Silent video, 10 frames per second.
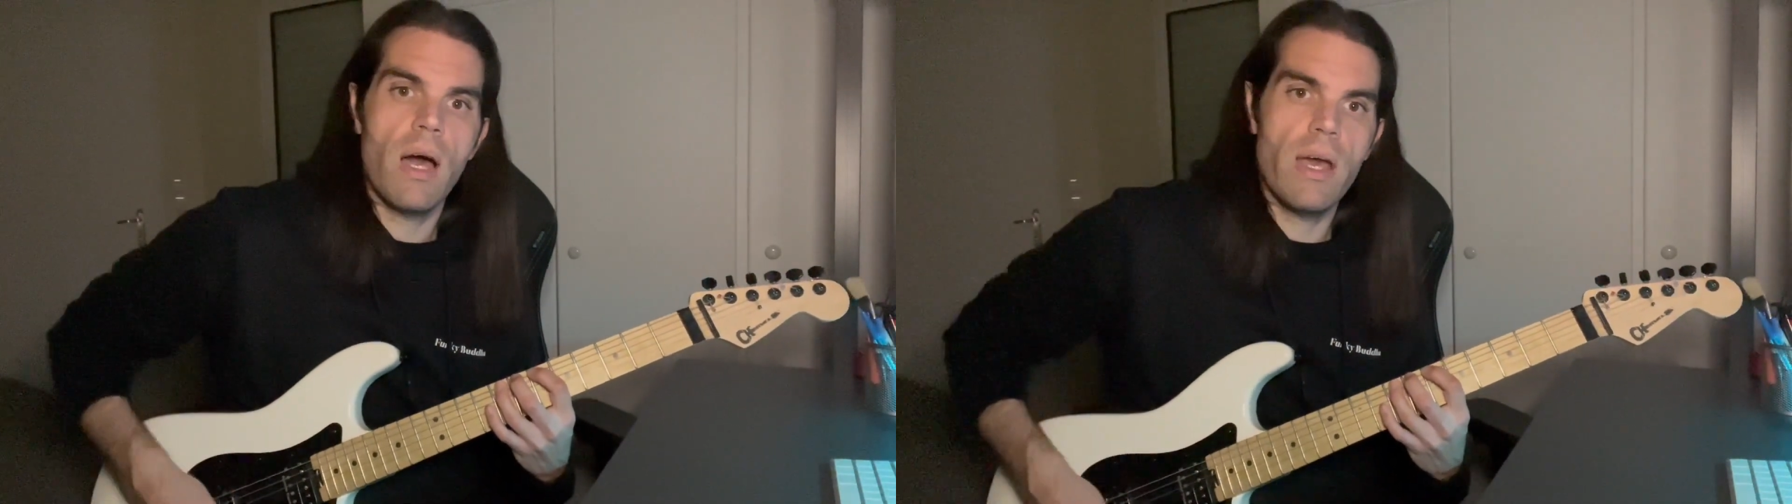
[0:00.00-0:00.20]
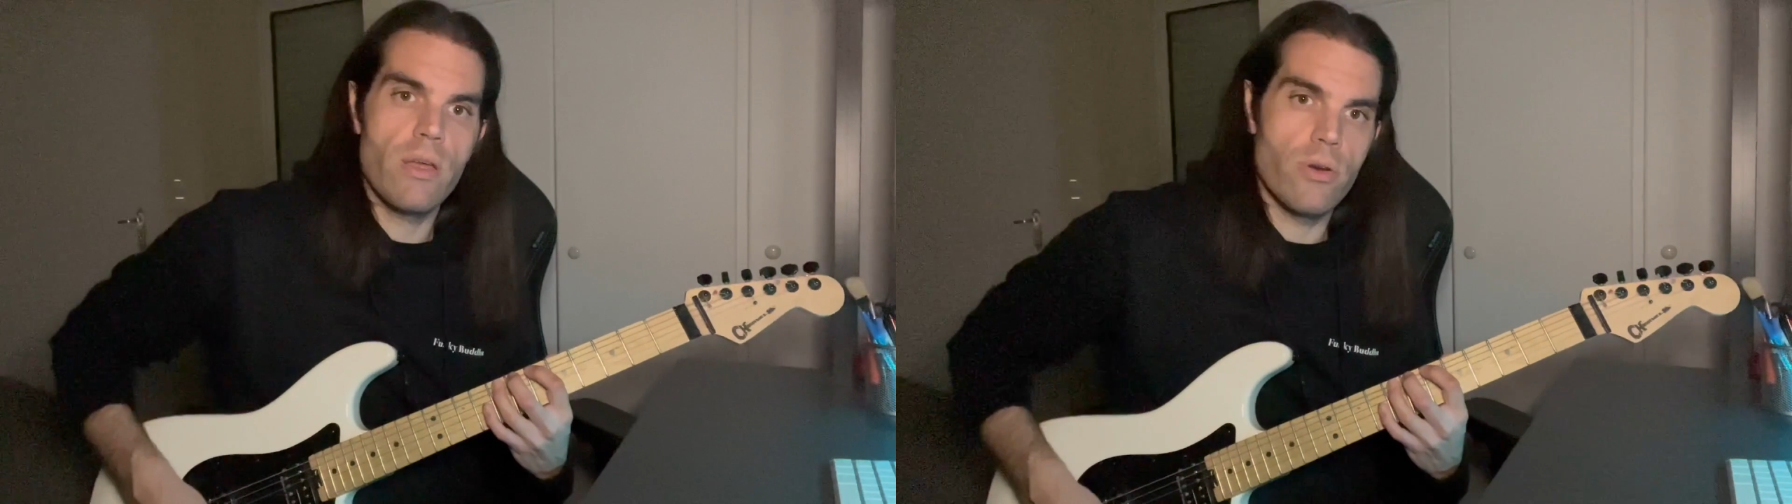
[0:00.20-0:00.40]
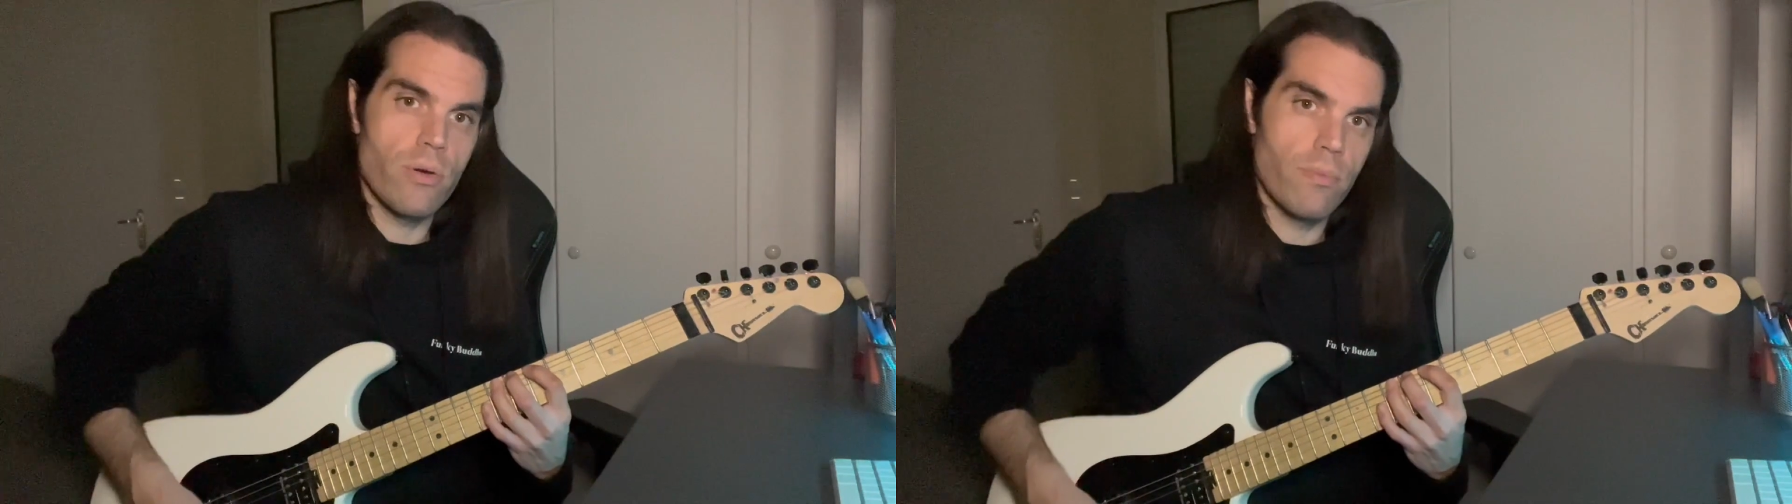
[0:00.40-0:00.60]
higher,